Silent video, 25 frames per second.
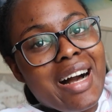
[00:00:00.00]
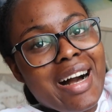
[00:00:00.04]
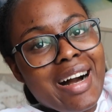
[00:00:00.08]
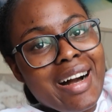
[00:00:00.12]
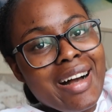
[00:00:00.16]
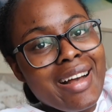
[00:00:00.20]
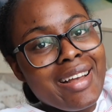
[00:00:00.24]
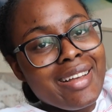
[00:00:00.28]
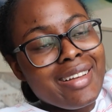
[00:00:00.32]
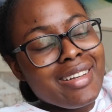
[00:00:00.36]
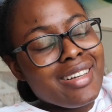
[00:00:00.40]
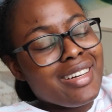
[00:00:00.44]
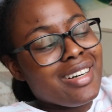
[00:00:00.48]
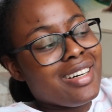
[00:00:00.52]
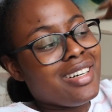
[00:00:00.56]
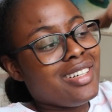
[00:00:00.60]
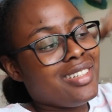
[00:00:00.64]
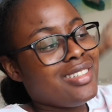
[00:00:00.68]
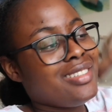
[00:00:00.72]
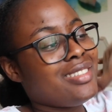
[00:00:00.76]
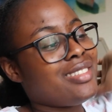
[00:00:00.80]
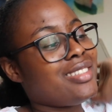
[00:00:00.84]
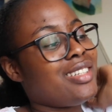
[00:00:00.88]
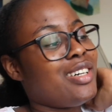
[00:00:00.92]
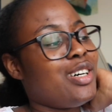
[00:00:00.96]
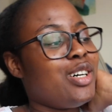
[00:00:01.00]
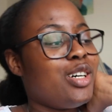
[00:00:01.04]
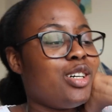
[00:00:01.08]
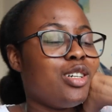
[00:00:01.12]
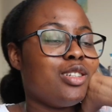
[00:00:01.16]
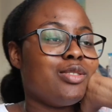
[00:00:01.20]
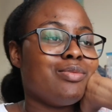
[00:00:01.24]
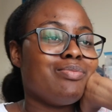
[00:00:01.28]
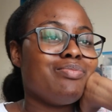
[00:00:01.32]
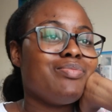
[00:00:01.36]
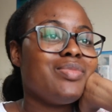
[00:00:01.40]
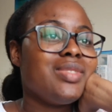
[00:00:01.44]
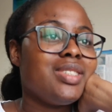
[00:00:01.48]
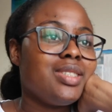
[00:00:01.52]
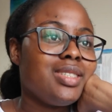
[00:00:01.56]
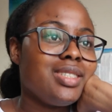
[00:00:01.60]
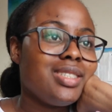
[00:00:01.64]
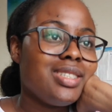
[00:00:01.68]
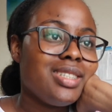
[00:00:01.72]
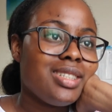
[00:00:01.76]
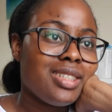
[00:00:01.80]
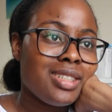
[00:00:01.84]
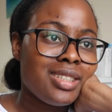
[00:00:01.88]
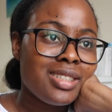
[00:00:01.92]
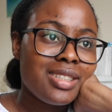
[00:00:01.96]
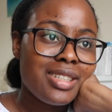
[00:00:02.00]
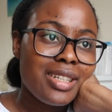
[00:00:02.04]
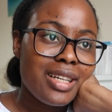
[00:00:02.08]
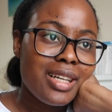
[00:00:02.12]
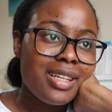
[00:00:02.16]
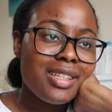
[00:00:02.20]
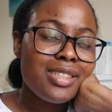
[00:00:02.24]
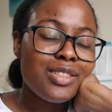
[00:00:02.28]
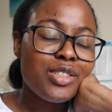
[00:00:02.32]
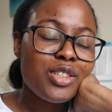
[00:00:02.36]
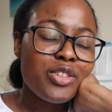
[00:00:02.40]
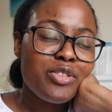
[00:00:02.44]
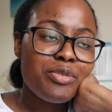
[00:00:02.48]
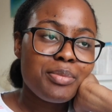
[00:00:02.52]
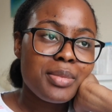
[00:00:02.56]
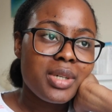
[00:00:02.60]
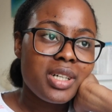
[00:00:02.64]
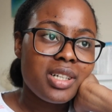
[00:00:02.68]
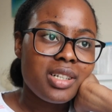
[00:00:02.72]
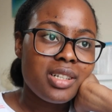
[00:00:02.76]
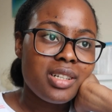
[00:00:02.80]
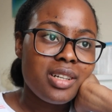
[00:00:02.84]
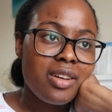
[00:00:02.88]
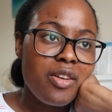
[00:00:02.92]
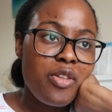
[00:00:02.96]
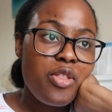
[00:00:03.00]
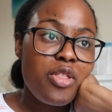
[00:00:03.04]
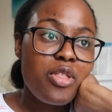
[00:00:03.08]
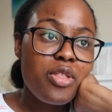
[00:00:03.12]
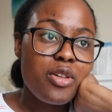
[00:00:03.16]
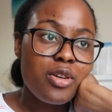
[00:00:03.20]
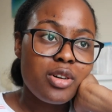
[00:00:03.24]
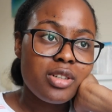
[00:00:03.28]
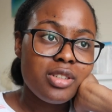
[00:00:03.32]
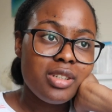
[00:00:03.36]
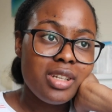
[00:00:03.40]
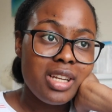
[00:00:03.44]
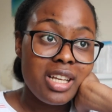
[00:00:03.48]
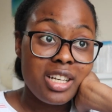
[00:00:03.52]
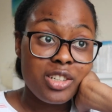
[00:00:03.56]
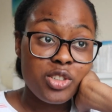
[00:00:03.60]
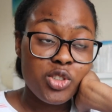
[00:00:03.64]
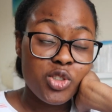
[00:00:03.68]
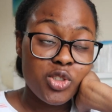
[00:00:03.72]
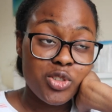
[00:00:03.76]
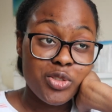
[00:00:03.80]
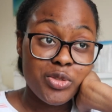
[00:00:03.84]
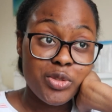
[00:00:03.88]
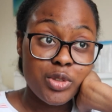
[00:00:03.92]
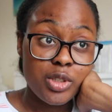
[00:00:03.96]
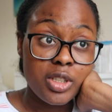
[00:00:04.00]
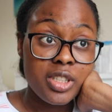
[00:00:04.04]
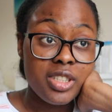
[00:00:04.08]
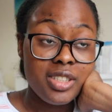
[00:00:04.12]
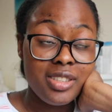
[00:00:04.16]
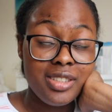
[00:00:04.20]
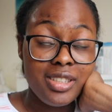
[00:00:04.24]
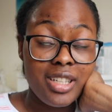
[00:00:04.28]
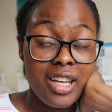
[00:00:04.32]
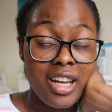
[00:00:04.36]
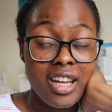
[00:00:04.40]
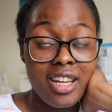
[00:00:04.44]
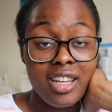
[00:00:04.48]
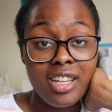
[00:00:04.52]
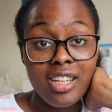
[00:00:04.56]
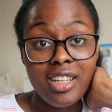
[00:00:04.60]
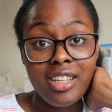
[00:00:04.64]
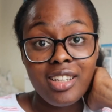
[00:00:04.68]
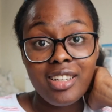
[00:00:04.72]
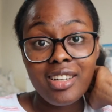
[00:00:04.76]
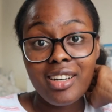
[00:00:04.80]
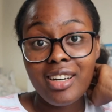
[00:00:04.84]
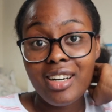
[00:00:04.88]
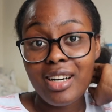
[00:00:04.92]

Hi guys, it's the end of my third lecture for the day.